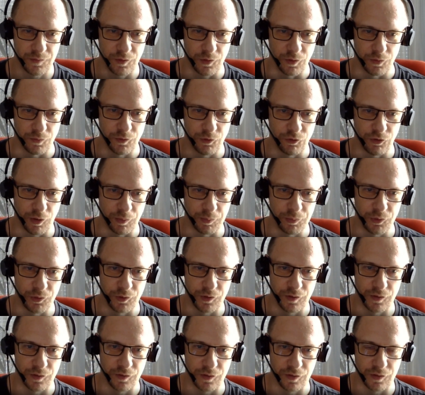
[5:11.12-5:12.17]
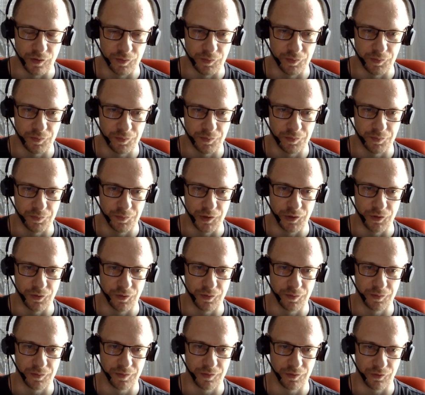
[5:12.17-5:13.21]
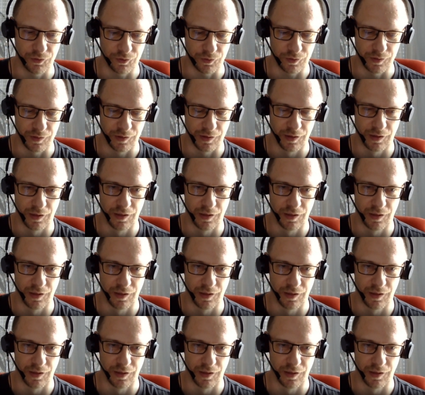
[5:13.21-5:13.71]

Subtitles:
which I put in the middle, sorry.